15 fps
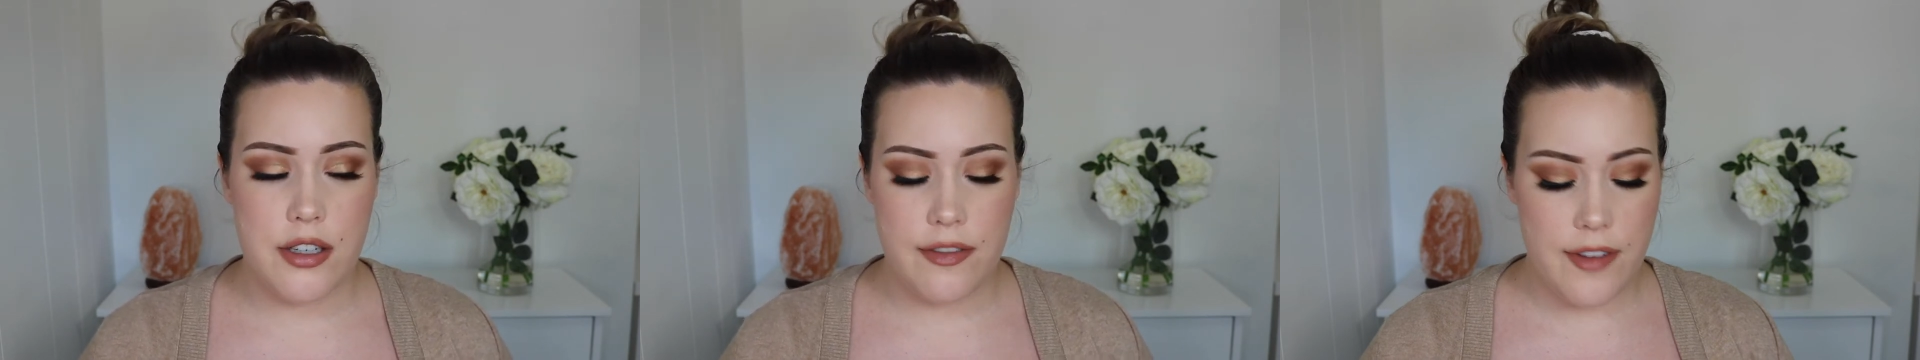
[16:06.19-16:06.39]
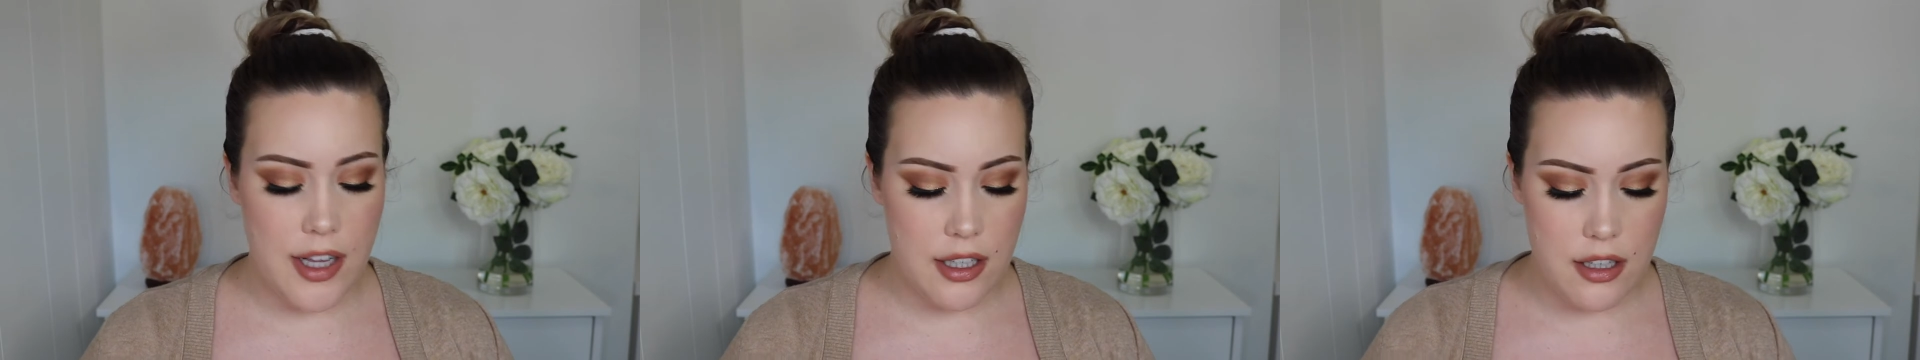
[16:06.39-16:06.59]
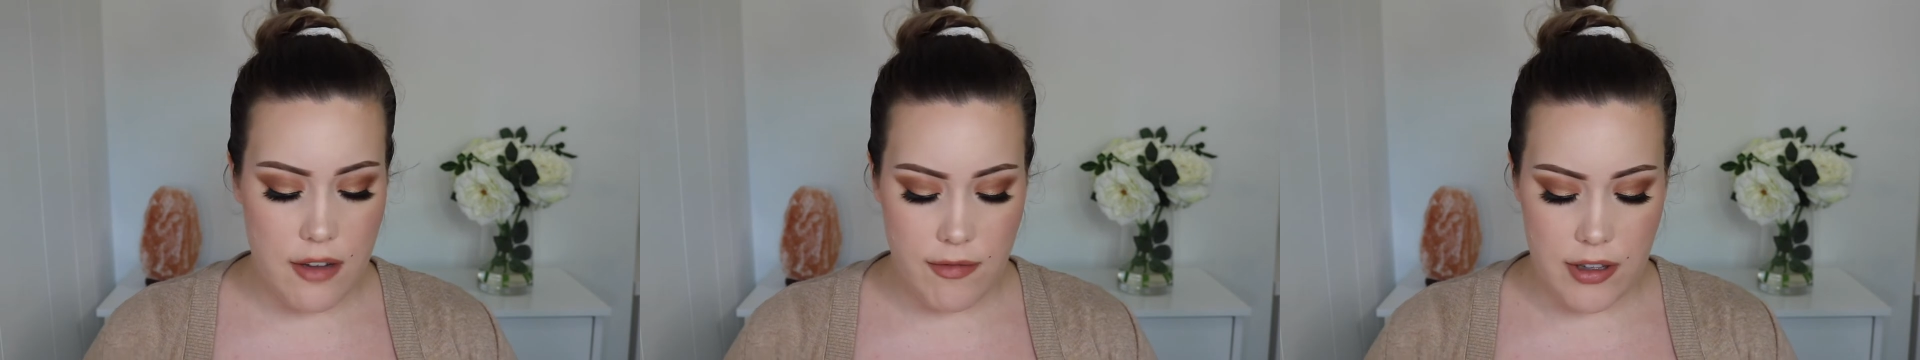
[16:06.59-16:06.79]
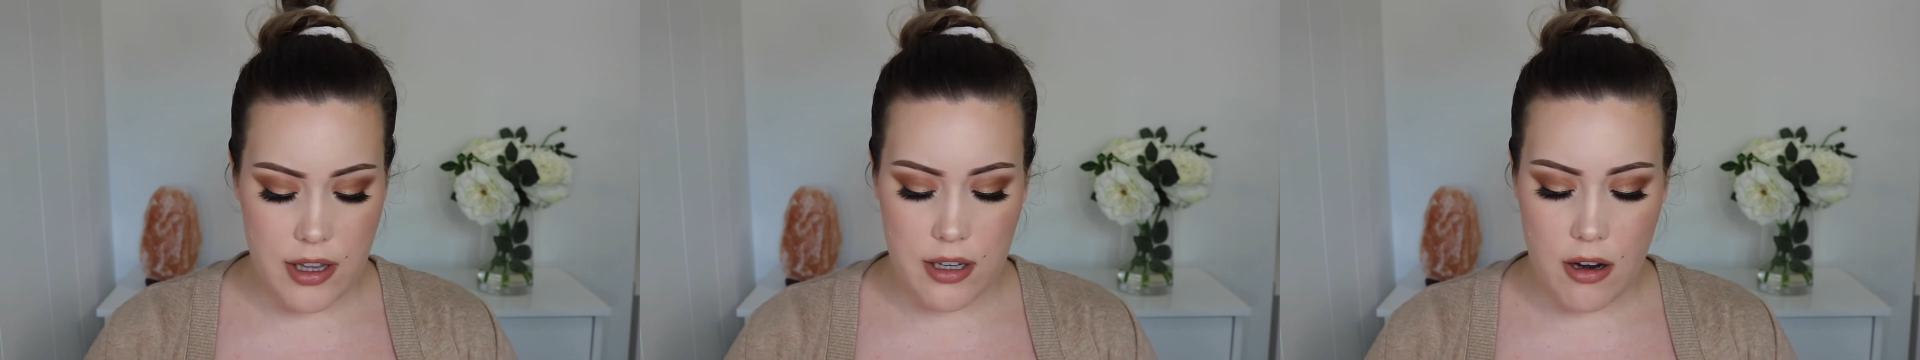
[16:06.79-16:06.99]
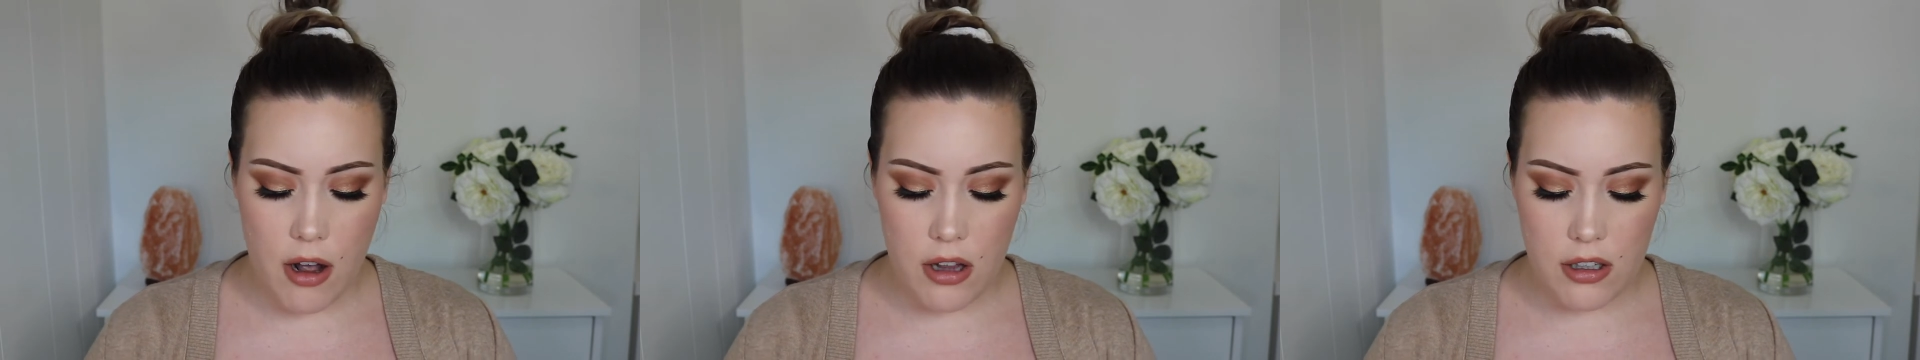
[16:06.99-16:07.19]
fell in love with
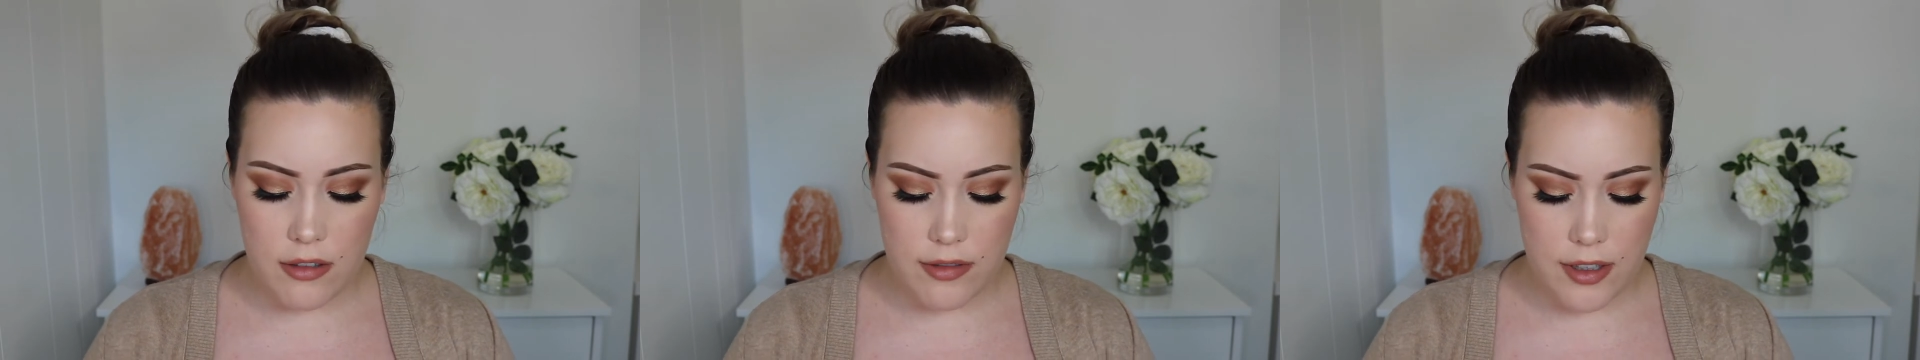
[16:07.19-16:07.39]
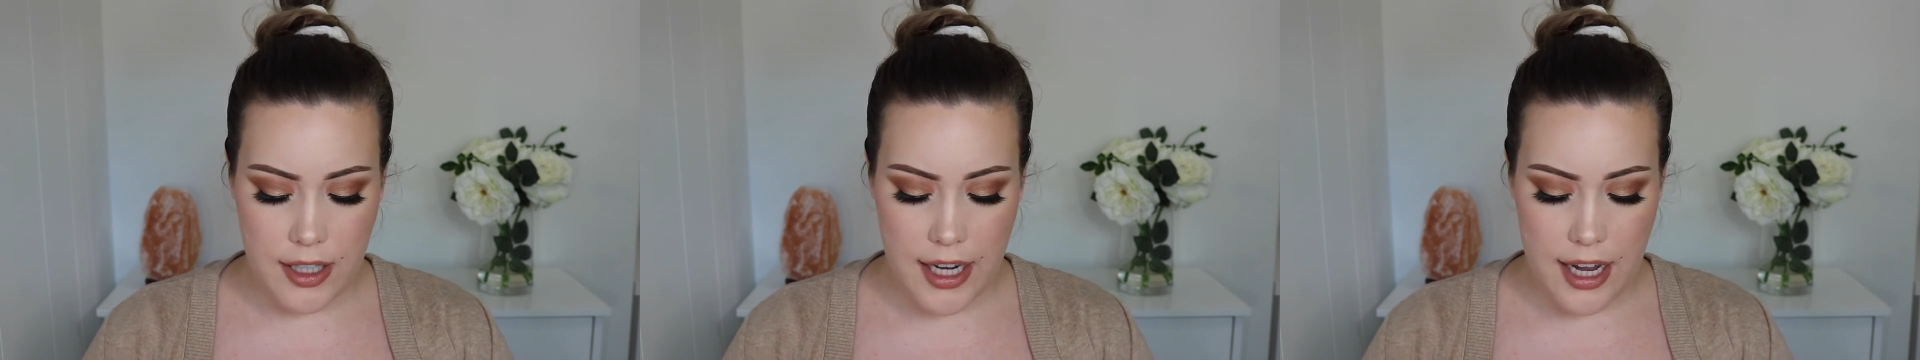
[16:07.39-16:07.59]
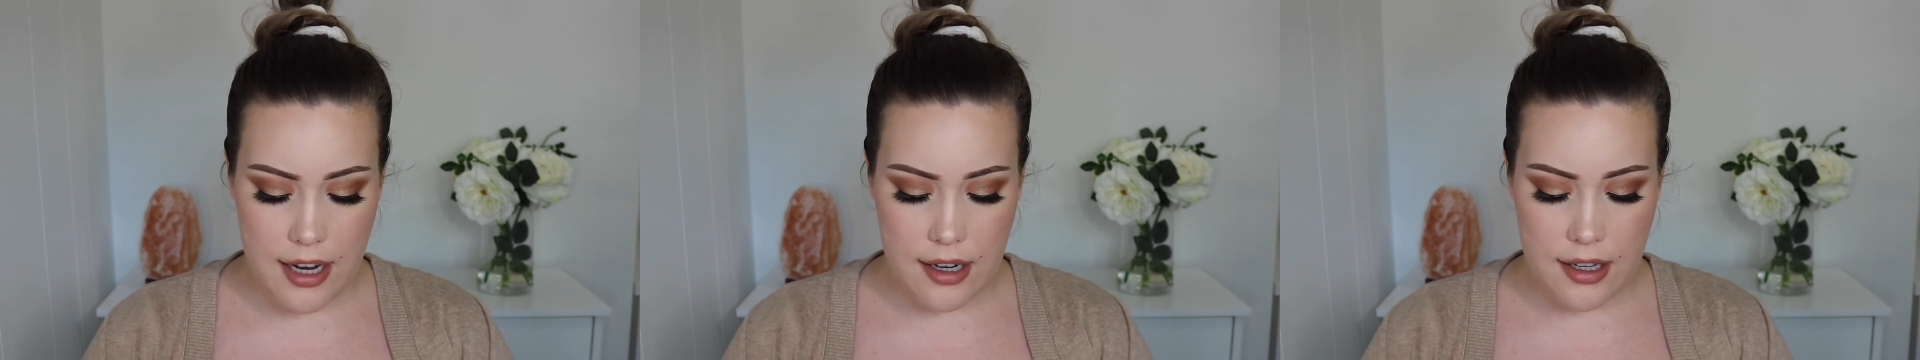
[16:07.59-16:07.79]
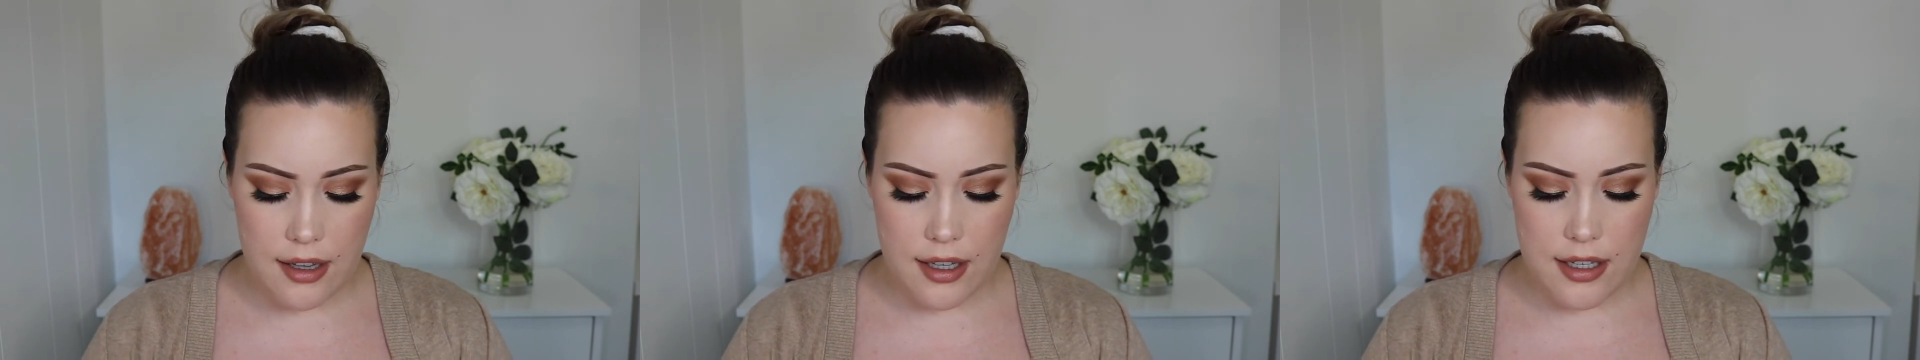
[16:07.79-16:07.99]
it all over again.